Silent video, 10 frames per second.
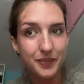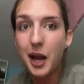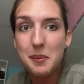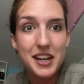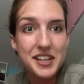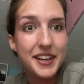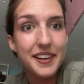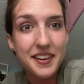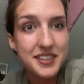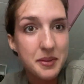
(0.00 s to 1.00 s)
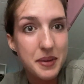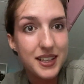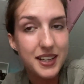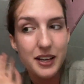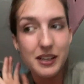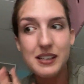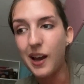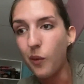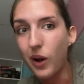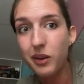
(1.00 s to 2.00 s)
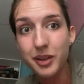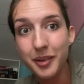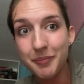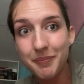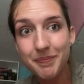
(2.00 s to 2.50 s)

I'm AJ, nice to meet you. Welcome.